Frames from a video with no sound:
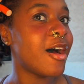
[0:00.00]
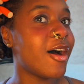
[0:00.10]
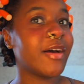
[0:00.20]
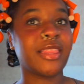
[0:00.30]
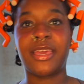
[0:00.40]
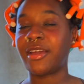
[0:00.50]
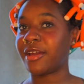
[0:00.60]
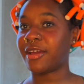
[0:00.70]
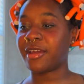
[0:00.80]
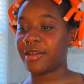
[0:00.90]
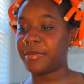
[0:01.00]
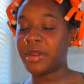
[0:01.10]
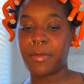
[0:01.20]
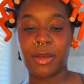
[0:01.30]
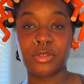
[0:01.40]
Oh, I like her. I
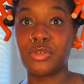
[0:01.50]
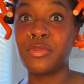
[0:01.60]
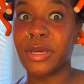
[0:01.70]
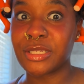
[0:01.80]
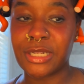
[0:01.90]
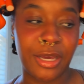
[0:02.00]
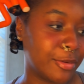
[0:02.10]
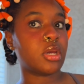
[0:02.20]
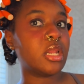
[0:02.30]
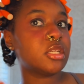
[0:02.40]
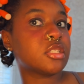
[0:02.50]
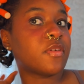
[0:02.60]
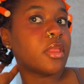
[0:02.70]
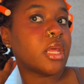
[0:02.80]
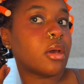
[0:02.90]
think I bounce her too much now. They're kind of just
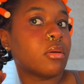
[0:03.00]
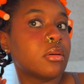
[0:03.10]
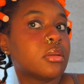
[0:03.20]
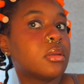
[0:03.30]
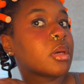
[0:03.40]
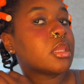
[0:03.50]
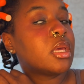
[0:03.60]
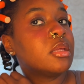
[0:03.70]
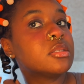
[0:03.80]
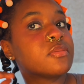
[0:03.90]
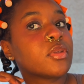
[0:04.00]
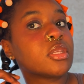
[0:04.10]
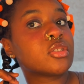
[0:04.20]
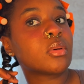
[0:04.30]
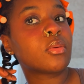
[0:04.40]
falling out. Okay, the ends for
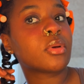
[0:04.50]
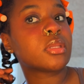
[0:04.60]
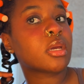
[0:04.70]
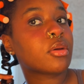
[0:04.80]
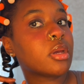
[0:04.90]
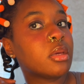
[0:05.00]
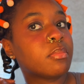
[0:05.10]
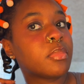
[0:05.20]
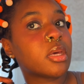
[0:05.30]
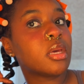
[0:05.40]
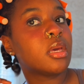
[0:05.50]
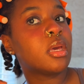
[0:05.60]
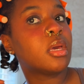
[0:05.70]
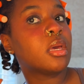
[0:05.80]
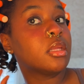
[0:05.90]
this one weren't that great, but
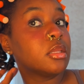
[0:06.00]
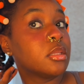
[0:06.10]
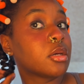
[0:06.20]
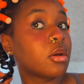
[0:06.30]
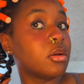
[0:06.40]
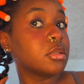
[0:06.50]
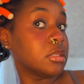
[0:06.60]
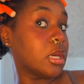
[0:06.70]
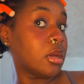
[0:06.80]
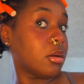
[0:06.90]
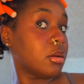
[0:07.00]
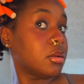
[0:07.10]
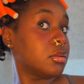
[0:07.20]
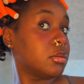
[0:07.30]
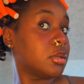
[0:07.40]
the curls there
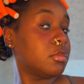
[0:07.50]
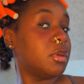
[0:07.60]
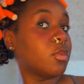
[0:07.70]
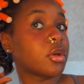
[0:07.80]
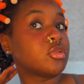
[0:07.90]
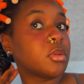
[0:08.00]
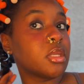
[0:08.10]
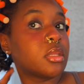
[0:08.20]
can be worked with.